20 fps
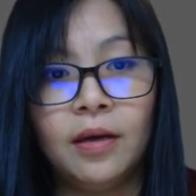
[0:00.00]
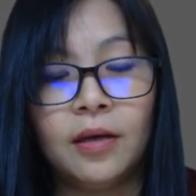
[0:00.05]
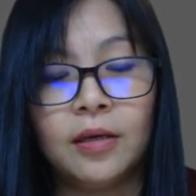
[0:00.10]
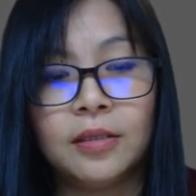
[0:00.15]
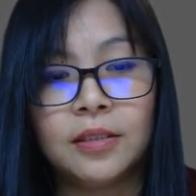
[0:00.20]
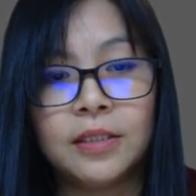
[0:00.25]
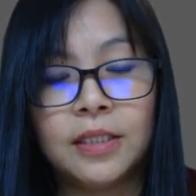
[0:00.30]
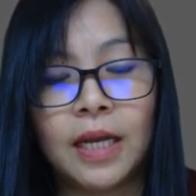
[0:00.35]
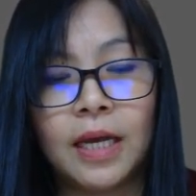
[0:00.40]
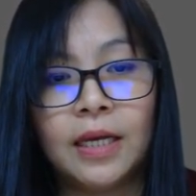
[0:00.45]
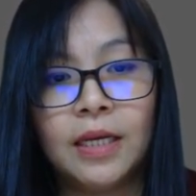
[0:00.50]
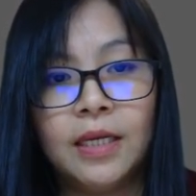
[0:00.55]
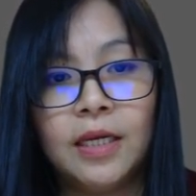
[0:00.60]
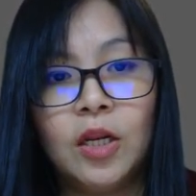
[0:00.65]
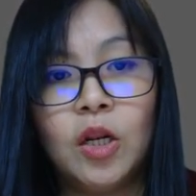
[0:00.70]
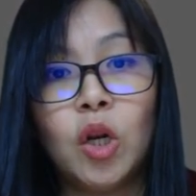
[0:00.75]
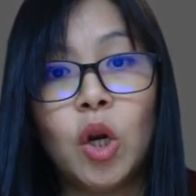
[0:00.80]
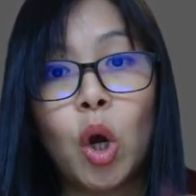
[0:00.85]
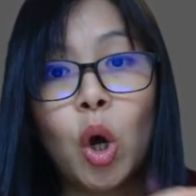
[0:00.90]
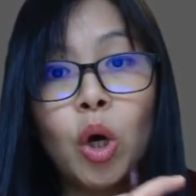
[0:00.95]
slightly
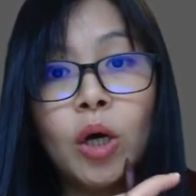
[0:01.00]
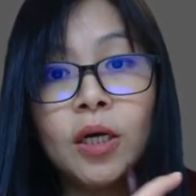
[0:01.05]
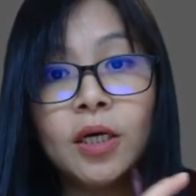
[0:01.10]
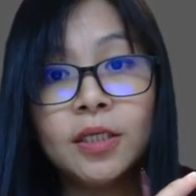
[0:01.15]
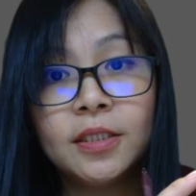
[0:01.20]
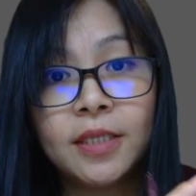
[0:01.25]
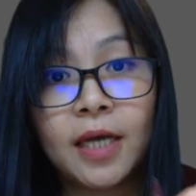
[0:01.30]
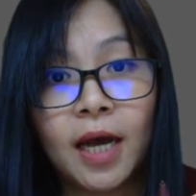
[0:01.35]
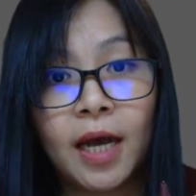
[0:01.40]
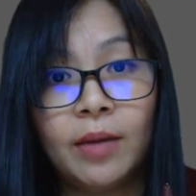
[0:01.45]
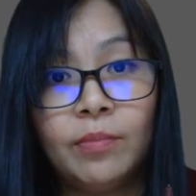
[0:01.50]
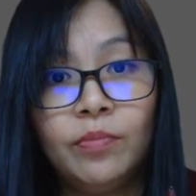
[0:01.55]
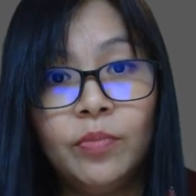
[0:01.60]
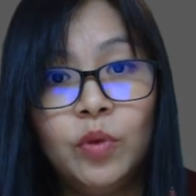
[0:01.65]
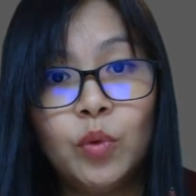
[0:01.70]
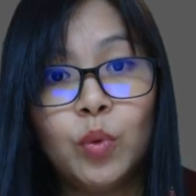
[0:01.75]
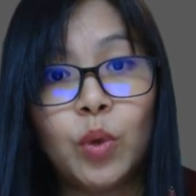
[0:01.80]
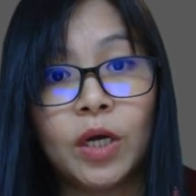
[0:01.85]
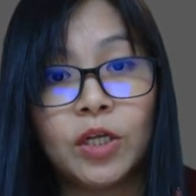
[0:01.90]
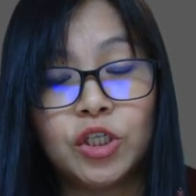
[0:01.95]
longer time
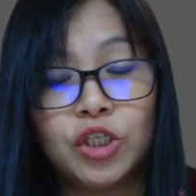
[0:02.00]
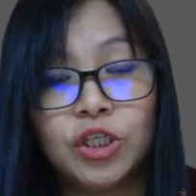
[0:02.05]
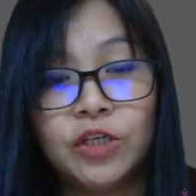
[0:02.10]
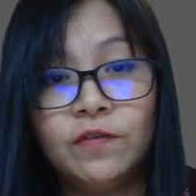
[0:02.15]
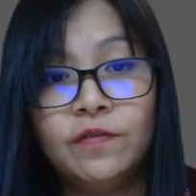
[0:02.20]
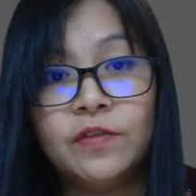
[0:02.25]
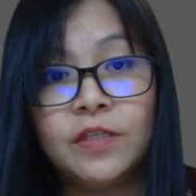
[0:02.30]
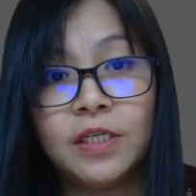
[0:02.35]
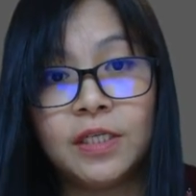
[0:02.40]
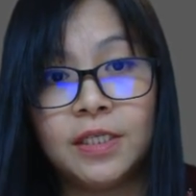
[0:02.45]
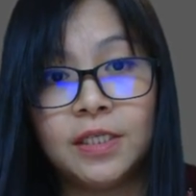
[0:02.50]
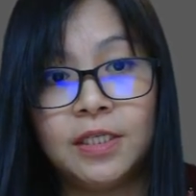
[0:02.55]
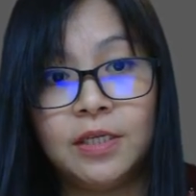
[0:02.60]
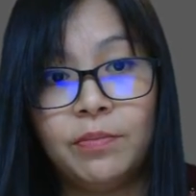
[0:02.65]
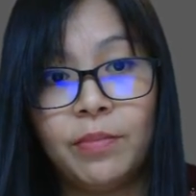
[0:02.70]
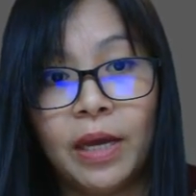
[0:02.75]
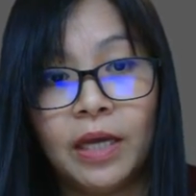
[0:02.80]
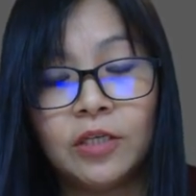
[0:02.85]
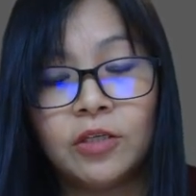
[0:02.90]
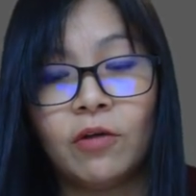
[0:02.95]
to achieve the
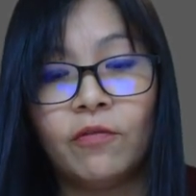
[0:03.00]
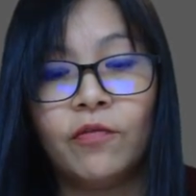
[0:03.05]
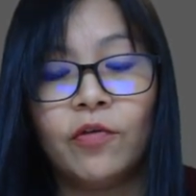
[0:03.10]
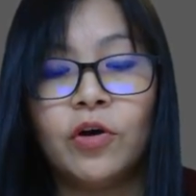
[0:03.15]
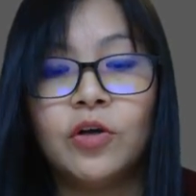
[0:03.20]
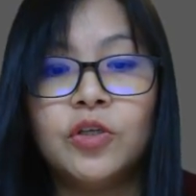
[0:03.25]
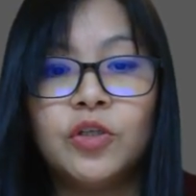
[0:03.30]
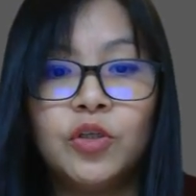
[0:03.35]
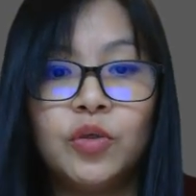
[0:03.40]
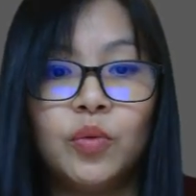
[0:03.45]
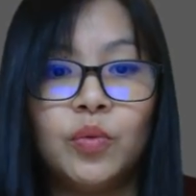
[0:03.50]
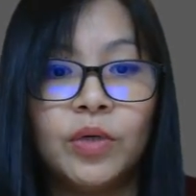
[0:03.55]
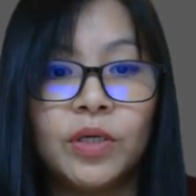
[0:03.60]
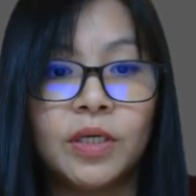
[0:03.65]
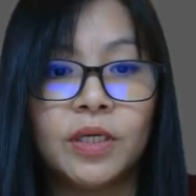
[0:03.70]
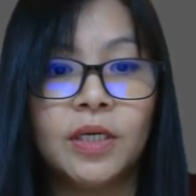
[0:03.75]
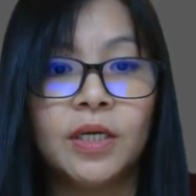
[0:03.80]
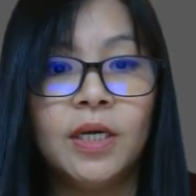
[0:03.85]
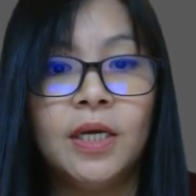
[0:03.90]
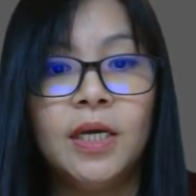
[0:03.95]
Cmax, of course, you
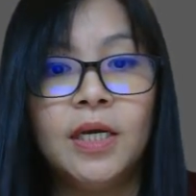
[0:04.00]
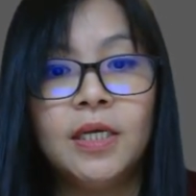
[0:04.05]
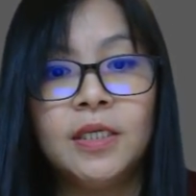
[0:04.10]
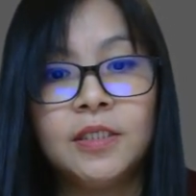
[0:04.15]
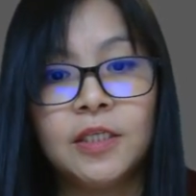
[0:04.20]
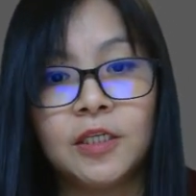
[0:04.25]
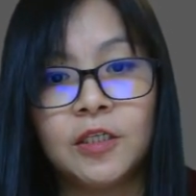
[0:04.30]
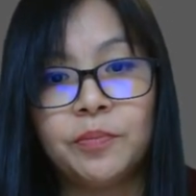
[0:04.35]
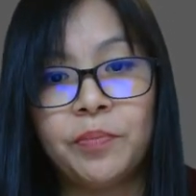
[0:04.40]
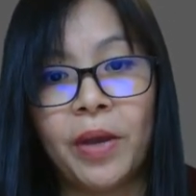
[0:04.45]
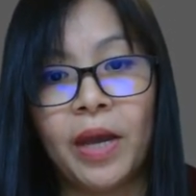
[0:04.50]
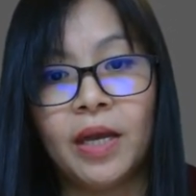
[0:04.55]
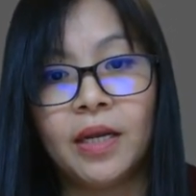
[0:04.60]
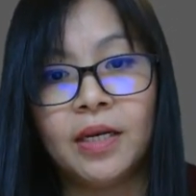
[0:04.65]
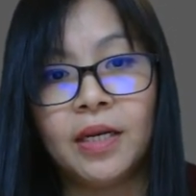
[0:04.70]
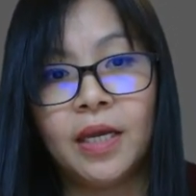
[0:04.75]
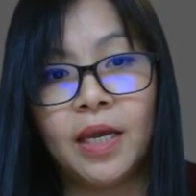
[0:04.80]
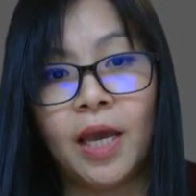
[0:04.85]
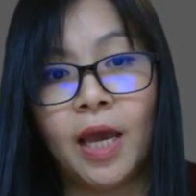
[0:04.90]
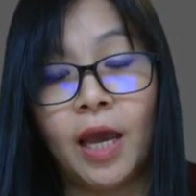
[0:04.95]
will suspect
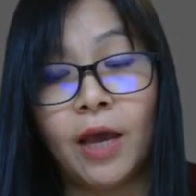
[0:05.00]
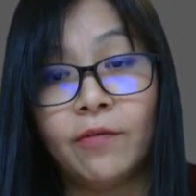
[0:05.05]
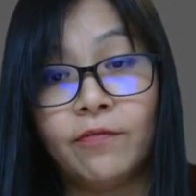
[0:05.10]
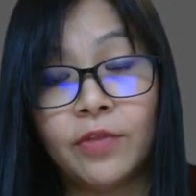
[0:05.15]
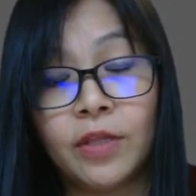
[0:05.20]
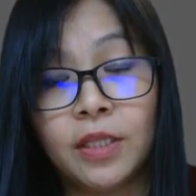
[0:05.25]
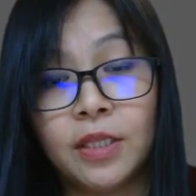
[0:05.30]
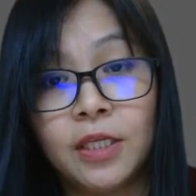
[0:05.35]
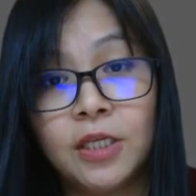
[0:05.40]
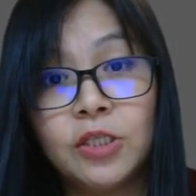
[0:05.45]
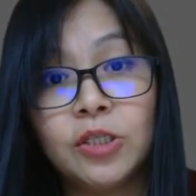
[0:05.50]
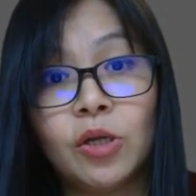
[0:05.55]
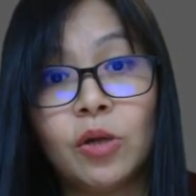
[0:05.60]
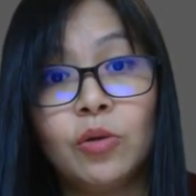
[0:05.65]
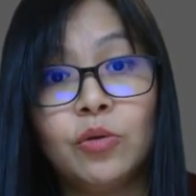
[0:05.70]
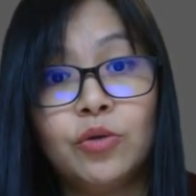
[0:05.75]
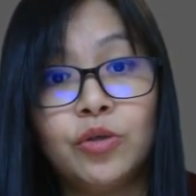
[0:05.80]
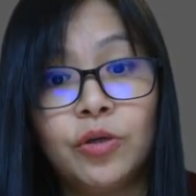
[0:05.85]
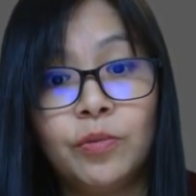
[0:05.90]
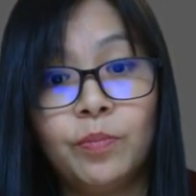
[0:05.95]
they have the
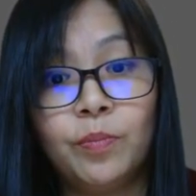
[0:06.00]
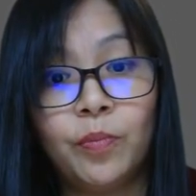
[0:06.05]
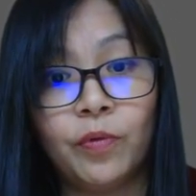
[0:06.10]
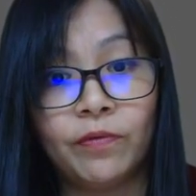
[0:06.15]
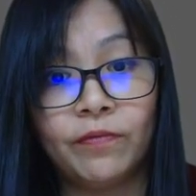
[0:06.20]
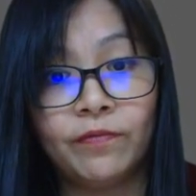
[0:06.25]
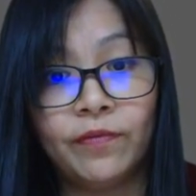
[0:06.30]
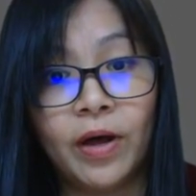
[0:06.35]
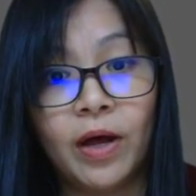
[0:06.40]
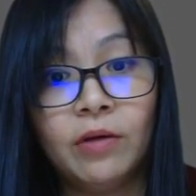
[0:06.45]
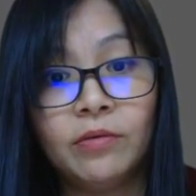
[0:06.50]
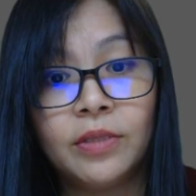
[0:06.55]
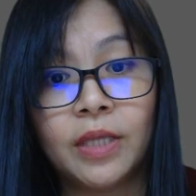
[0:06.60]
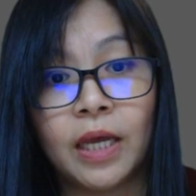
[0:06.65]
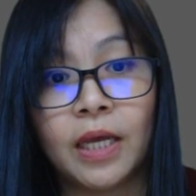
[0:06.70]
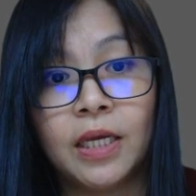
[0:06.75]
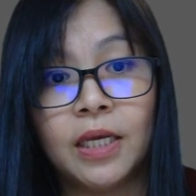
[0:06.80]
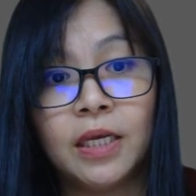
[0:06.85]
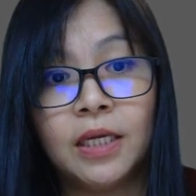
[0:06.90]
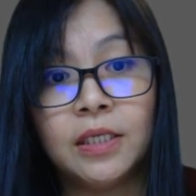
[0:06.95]
dissolution profile
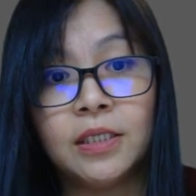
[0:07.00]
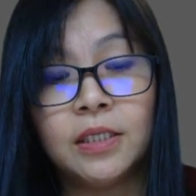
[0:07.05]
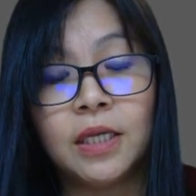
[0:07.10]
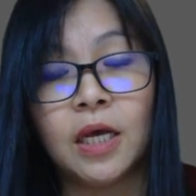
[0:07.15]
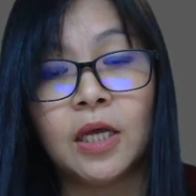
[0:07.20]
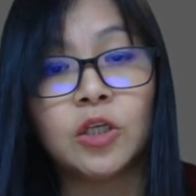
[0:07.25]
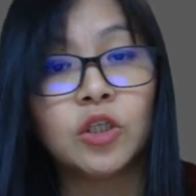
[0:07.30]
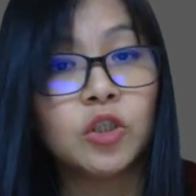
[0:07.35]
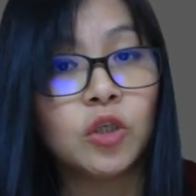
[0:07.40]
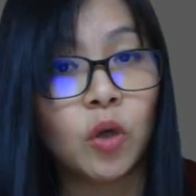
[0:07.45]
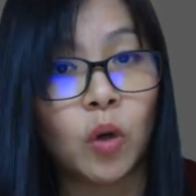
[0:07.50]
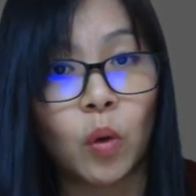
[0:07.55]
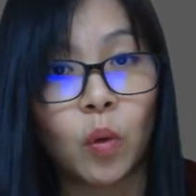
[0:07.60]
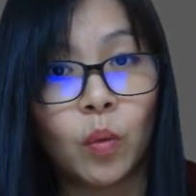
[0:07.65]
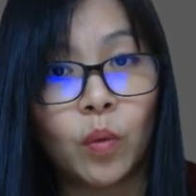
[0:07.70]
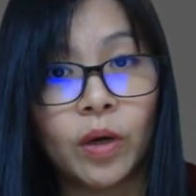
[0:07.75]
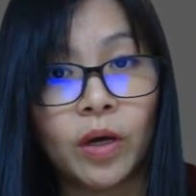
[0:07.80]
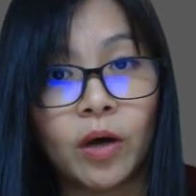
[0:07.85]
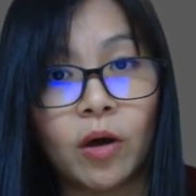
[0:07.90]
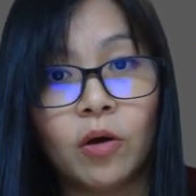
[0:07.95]
that is
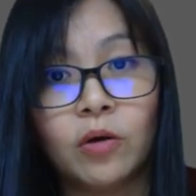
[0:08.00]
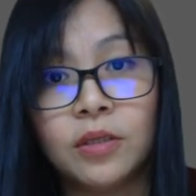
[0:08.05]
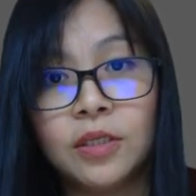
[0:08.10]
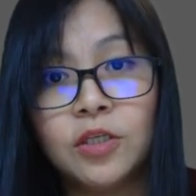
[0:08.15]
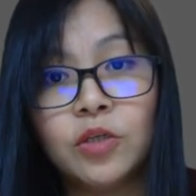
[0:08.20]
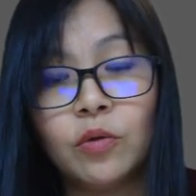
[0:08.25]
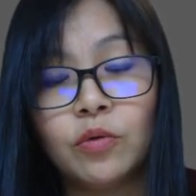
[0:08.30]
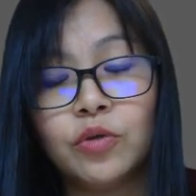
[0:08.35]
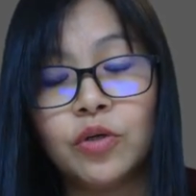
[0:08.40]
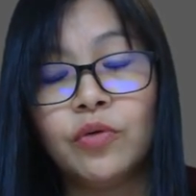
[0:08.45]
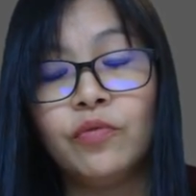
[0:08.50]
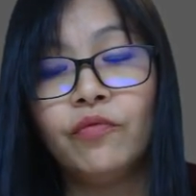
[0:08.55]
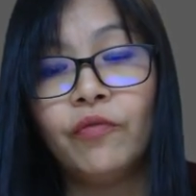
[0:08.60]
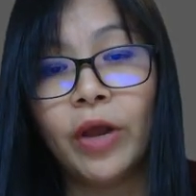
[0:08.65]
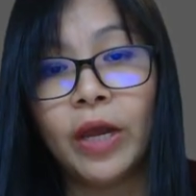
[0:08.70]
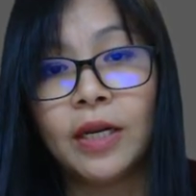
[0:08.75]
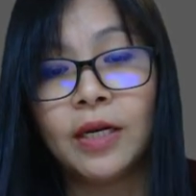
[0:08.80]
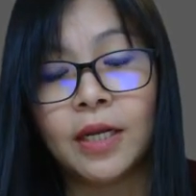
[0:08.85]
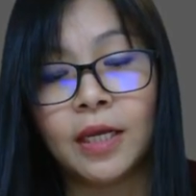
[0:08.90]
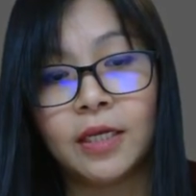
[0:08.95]
slower, or dissolution
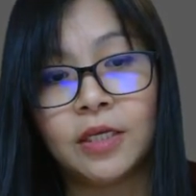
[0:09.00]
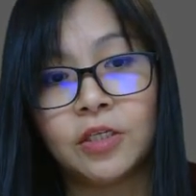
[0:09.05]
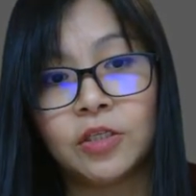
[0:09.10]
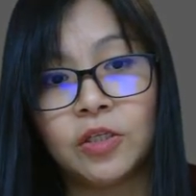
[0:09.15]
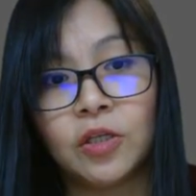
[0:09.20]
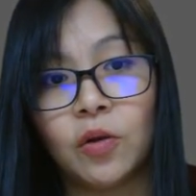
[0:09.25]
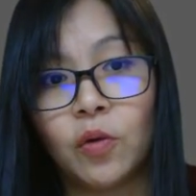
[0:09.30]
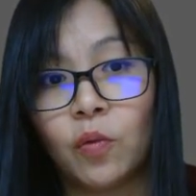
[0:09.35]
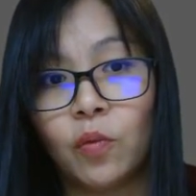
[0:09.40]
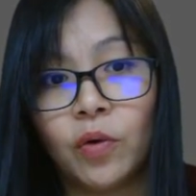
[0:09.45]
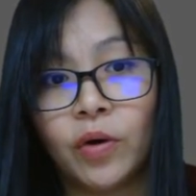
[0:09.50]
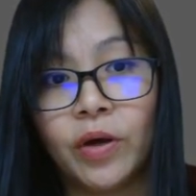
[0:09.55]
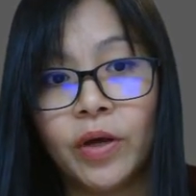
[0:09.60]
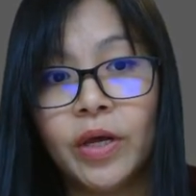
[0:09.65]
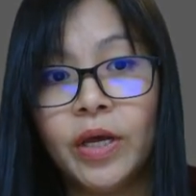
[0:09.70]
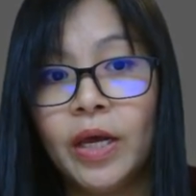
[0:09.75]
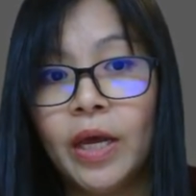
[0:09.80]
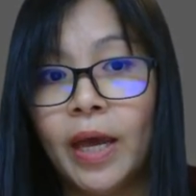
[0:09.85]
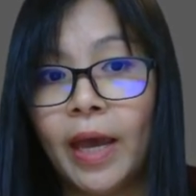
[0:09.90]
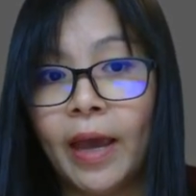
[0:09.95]
rate that is slower,
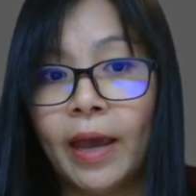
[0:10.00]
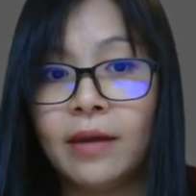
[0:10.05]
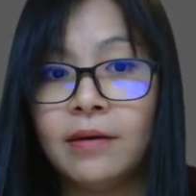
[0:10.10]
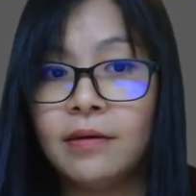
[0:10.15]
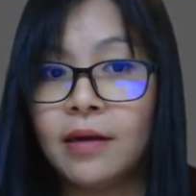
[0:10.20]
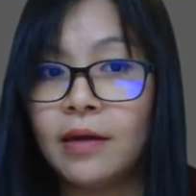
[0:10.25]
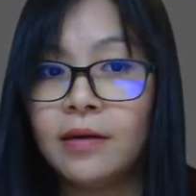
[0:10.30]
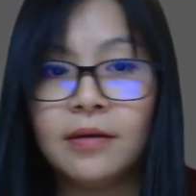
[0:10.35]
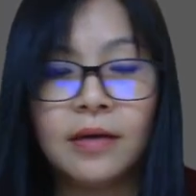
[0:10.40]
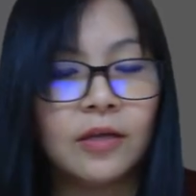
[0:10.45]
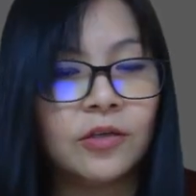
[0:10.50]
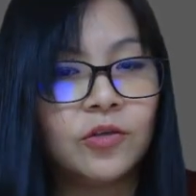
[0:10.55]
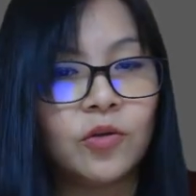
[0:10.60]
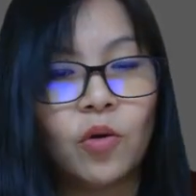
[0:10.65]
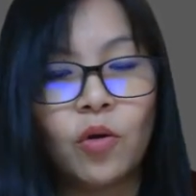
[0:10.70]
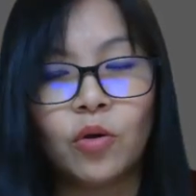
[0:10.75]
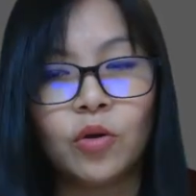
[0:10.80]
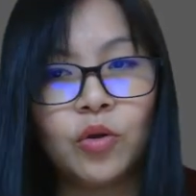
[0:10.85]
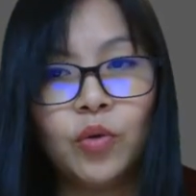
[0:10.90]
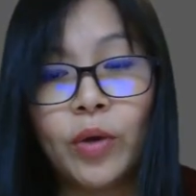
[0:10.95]
and that's
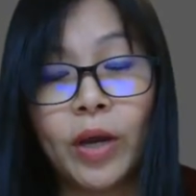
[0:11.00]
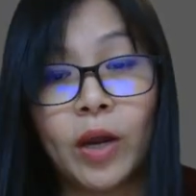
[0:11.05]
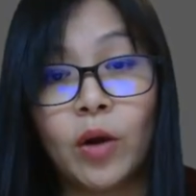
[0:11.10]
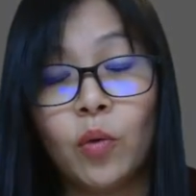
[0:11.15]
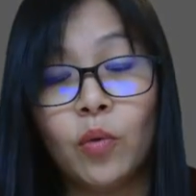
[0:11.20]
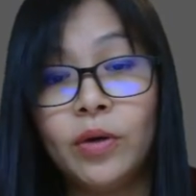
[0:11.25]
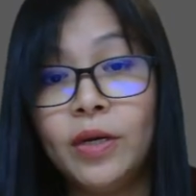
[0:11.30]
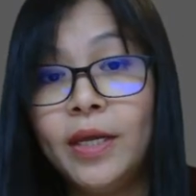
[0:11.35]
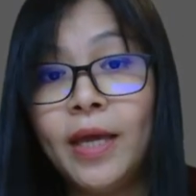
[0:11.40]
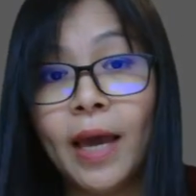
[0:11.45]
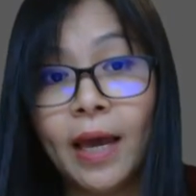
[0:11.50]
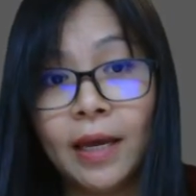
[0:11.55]
all. You can only